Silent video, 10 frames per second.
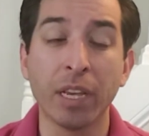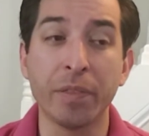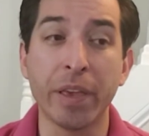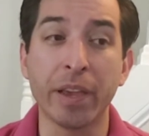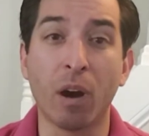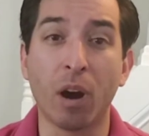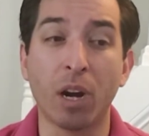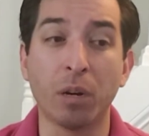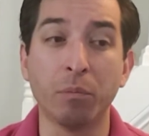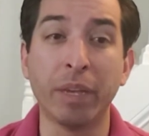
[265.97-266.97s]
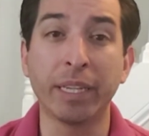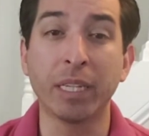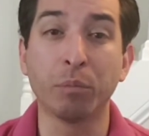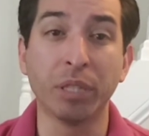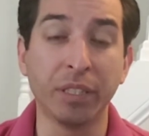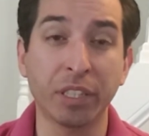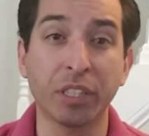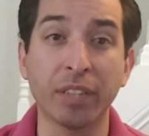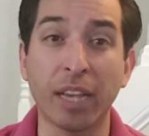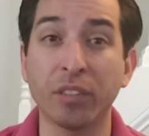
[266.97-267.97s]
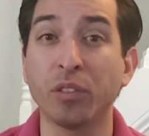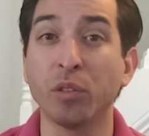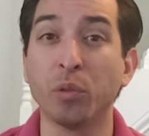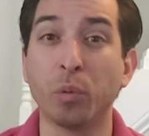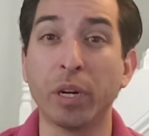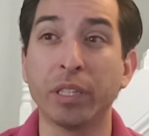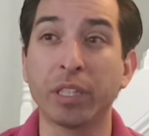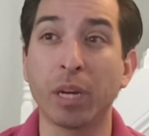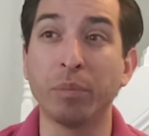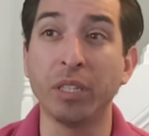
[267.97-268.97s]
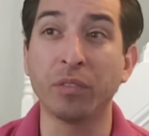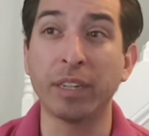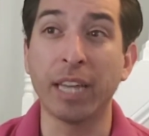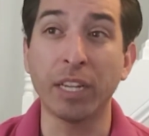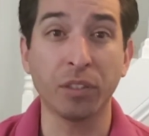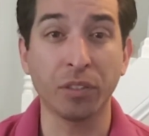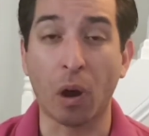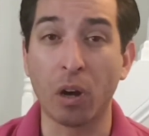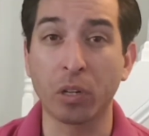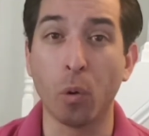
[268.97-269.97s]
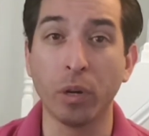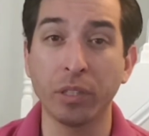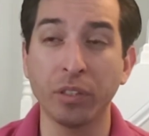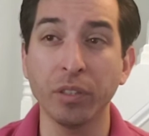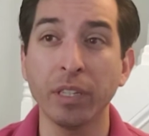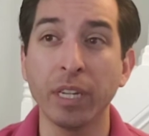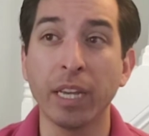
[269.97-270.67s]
They are making predictions as to where the company's financials are going to,